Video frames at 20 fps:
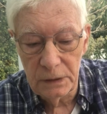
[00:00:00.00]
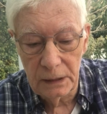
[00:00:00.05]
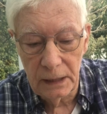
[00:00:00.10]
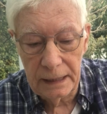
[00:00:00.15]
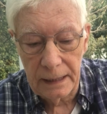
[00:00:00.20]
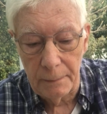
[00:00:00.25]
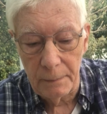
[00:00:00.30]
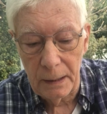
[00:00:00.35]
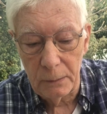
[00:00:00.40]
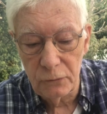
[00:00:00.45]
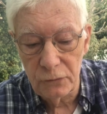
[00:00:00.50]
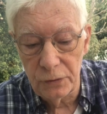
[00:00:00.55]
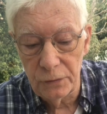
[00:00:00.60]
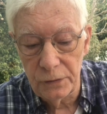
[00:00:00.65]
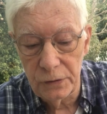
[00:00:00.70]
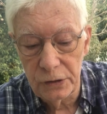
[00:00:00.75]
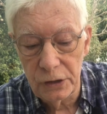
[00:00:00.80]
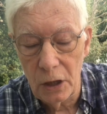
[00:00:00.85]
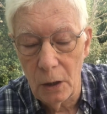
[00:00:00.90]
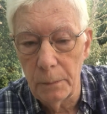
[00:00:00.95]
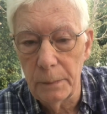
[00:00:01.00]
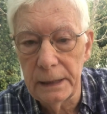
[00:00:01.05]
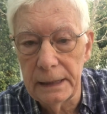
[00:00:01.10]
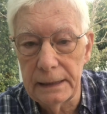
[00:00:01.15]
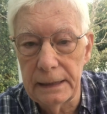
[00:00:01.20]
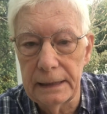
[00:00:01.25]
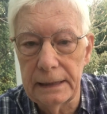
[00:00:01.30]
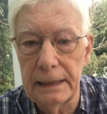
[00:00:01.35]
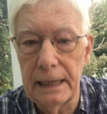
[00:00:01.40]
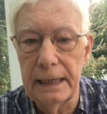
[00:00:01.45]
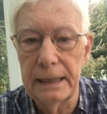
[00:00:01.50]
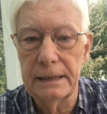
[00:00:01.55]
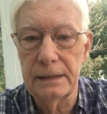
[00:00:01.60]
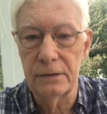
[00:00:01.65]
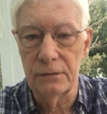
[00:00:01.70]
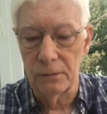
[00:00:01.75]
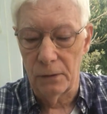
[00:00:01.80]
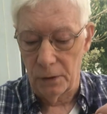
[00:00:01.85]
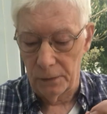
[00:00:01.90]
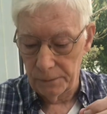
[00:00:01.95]
come out through the top in a little
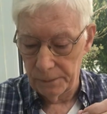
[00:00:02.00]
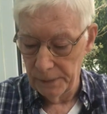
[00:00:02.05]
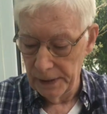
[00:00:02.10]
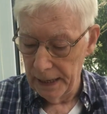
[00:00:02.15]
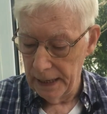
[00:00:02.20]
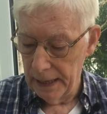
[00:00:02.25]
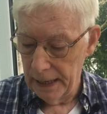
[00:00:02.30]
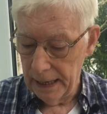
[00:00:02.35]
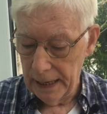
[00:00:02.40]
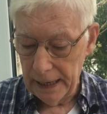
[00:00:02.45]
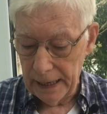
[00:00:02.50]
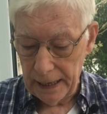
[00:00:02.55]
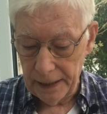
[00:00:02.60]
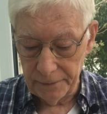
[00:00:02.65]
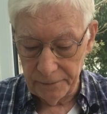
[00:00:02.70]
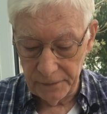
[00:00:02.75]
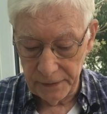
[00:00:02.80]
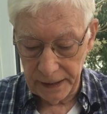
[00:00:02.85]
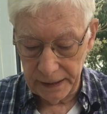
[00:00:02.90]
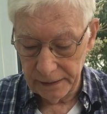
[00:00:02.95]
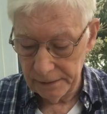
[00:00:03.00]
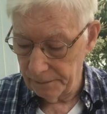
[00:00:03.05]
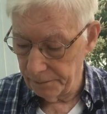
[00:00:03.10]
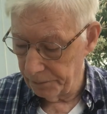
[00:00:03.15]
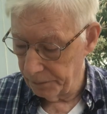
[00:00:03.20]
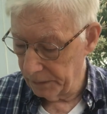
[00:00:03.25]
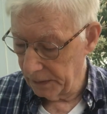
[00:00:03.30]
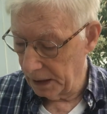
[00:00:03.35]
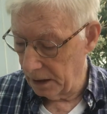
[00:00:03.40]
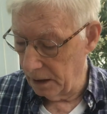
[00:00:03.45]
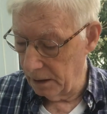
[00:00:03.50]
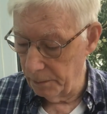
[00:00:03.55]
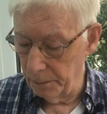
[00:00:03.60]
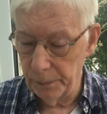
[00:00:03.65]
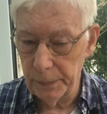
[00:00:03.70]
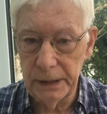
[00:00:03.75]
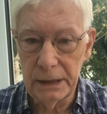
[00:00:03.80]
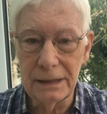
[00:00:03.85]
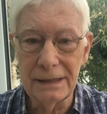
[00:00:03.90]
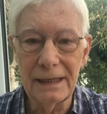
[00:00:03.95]
later on. And then,
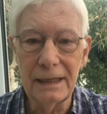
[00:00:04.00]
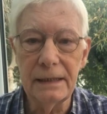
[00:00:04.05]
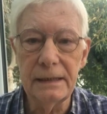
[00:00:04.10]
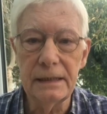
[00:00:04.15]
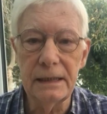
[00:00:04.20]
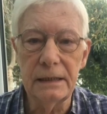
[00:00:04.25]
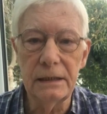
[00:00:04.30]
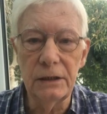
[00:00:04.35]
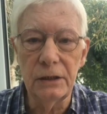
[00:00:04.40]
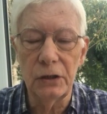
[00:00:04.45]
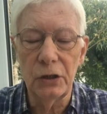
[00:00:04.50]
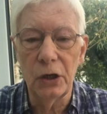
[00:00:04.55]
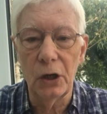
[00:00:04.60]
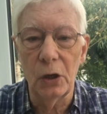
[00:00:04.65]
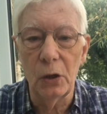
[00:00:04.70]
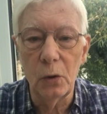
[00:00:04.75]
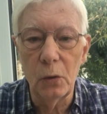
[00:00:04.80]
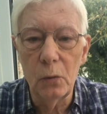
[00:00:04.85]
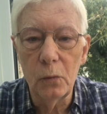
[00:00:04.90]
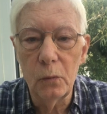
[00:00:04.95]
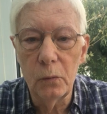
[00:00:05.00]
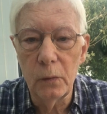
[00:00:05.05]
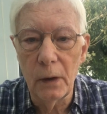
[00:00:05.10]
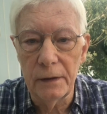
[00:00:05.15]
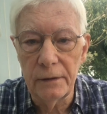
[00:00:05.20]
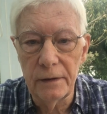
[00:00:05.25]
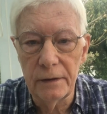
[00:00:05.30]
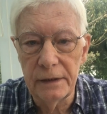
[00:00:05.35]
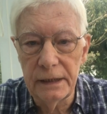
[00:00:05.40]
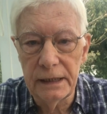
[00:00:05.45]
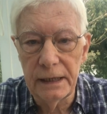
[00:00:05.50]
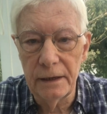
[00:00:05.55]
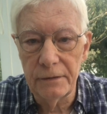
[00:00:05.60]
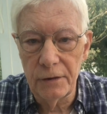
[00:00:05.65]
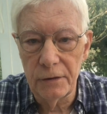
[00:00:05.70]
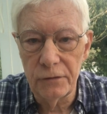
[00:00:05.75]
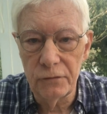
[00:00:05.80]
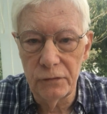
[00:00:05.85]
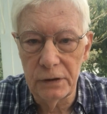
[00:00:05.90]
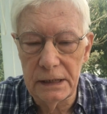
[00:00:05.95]
because I didn't know whether the other
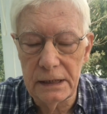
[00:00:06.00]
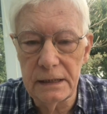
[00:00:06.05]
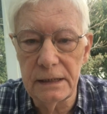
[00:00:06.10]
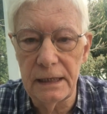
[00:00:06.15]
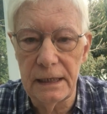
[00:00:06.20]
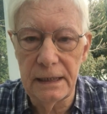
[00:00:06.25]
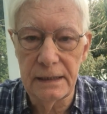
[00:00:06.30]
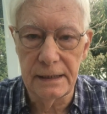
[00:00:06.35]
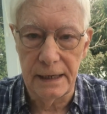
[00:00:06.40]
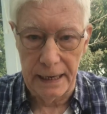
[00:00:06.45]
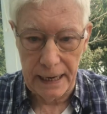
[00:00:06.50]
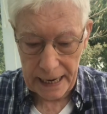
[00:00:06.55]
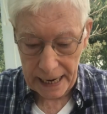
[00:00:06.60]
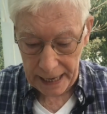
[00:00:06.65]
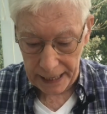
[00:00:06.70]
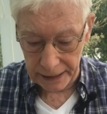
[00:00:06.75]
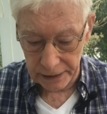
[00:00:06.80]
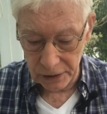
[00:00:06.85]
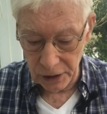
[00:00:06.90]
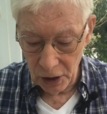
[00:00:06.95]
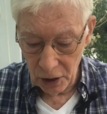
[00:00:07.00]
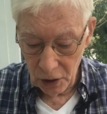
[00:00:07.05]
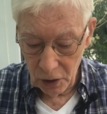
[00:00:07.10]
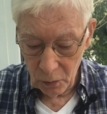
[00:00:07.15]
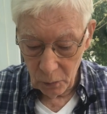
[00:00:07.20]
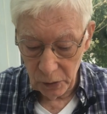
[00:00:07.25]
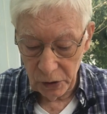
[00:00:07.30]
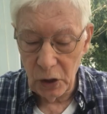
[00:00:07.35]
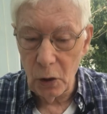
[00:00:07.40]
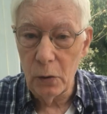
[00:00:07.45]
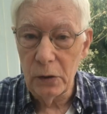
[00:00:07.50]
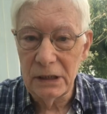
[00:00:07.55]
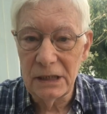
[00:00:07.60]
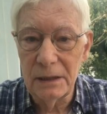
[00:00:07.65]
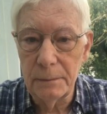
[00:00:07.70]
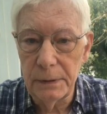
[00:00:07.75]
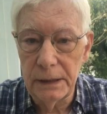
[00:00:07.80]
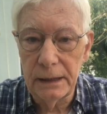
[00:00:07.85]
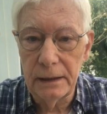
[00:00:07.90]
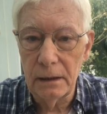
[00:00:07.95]
3 seeds I had were going to
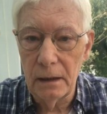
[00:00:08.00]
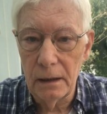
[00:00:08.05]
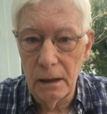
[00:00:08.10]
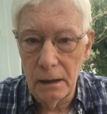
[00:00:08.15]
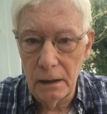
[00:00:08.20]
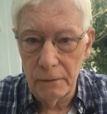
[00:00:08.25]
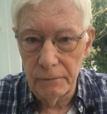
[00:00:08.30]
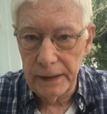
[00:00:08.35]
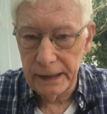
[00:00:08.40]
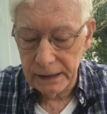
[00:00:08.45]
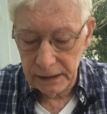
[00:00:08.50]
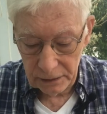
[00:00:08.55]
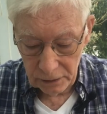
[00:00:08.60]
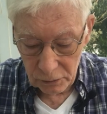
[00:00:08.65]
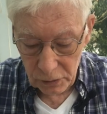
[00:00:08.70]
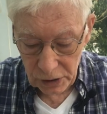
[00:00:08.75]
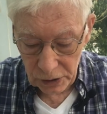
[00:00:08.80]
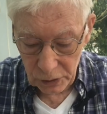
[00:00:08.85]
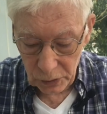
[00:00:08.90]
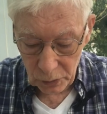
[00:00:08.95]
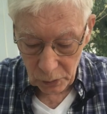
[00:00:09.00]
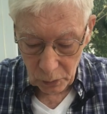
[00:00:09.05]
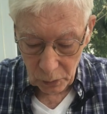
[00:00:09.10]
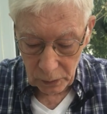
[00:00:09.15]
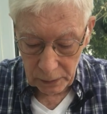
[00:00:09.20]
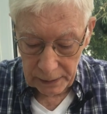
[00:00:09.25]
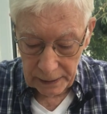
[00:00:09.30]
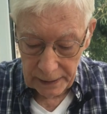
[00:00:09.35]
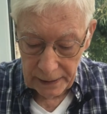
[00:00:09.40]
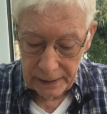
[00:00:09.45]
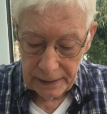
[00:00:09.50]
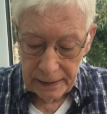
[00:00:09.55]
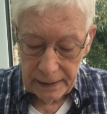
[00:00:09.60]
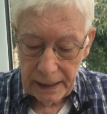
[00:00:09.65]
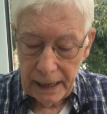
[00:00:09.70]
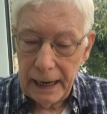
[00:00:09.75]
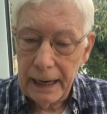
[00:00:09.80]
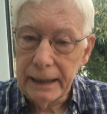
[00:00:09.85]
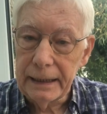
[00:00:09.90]
be of any use at all, I